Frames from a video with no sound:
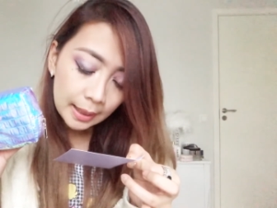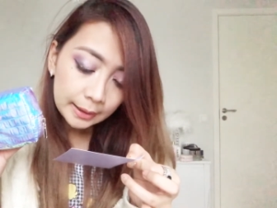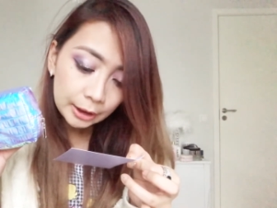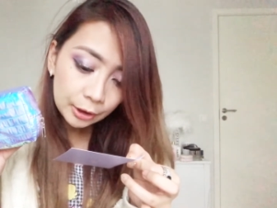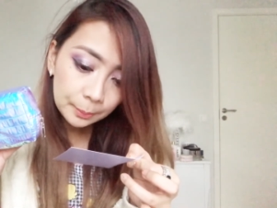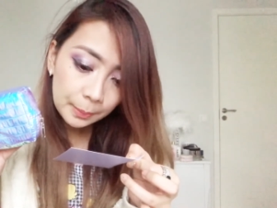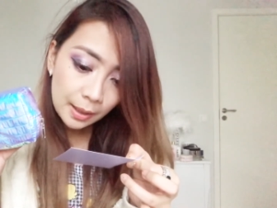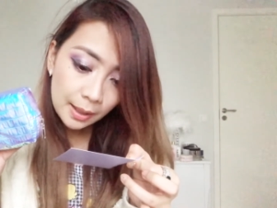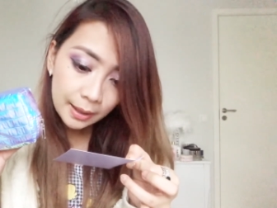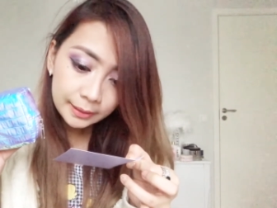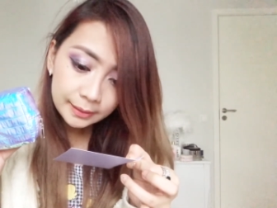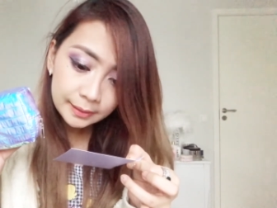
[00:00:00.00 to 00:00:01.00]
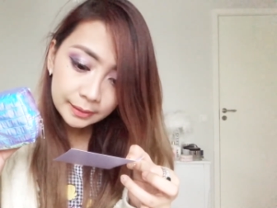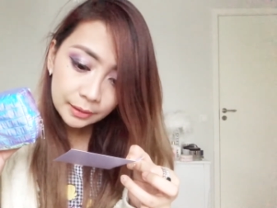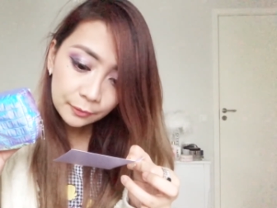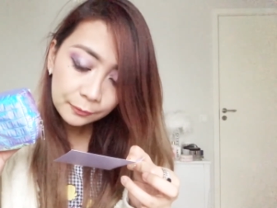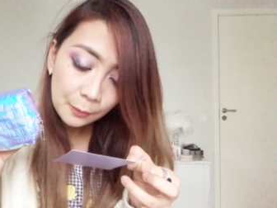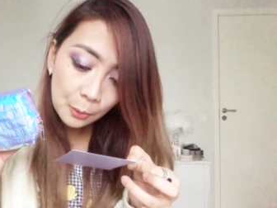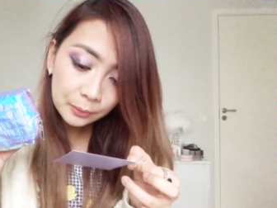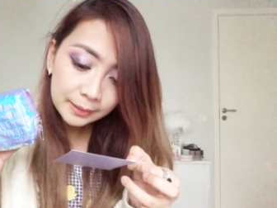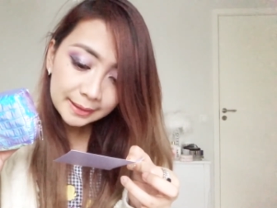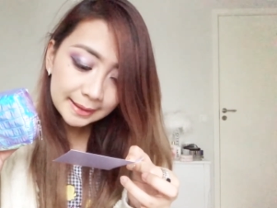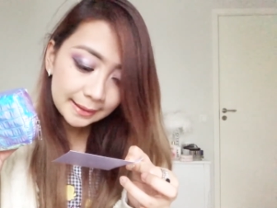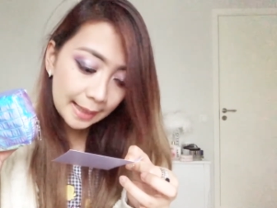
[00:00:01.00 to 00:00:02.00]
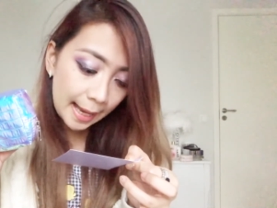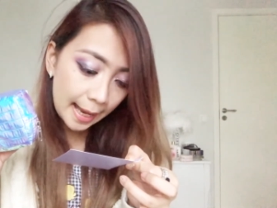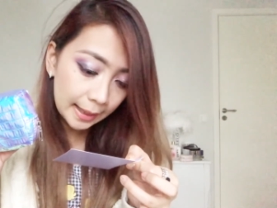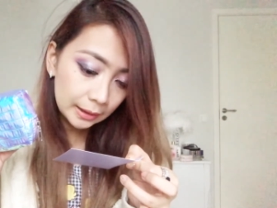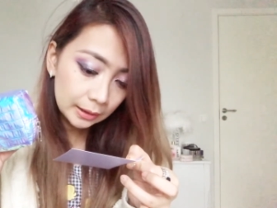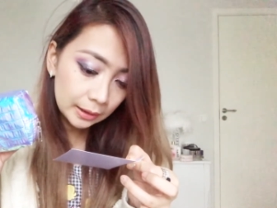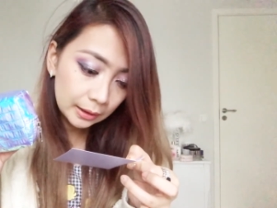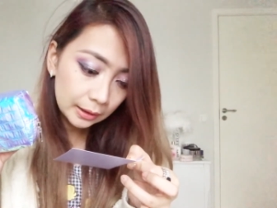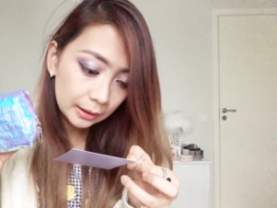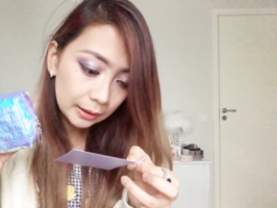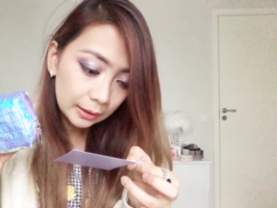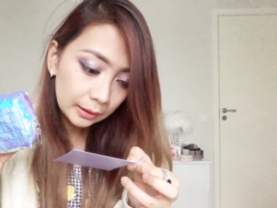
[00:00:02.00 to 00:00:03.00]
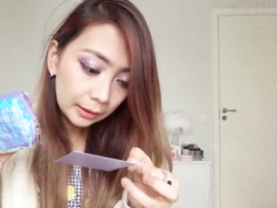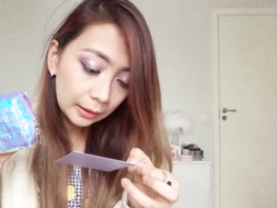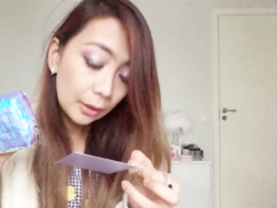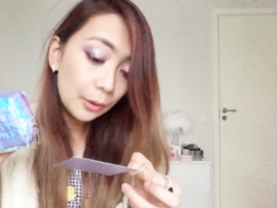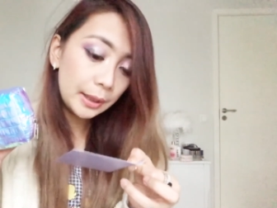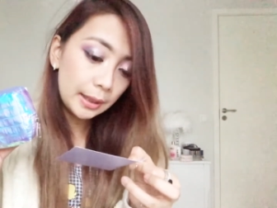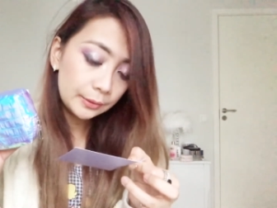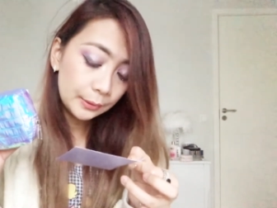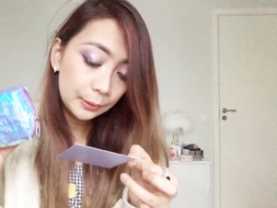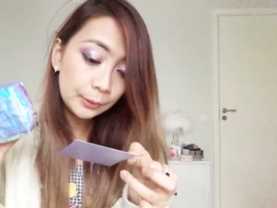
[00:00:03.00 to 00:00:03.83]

earbuds phone stand okay so